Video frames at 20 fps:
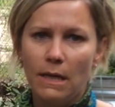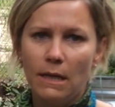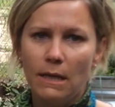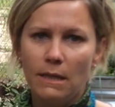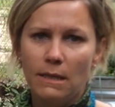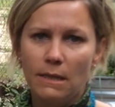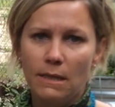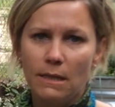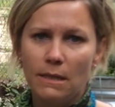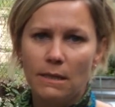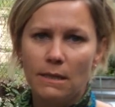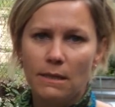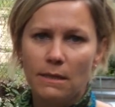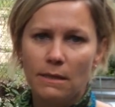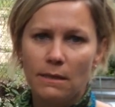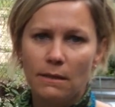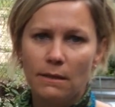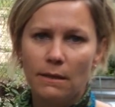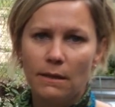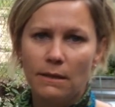is
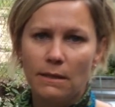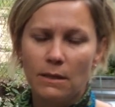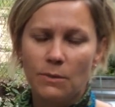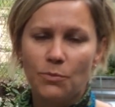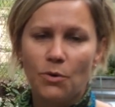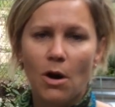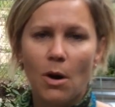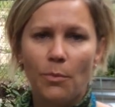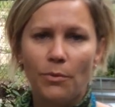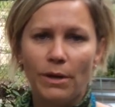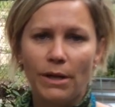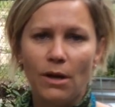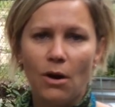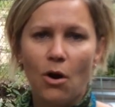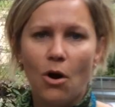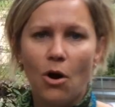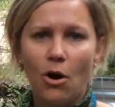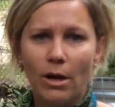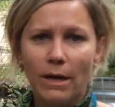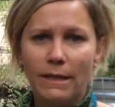this property
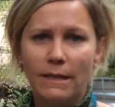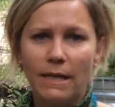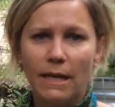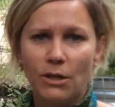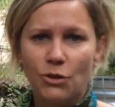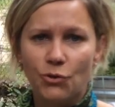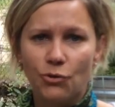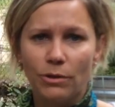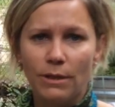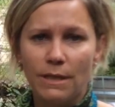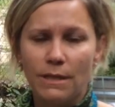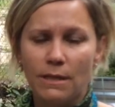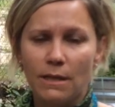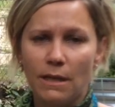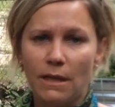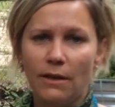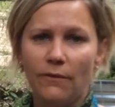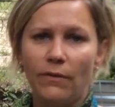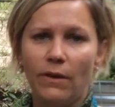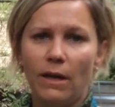architecturally
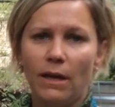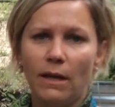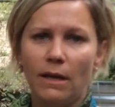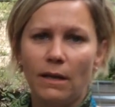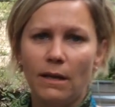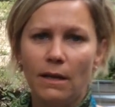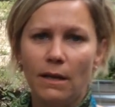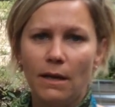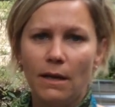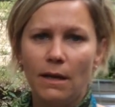significant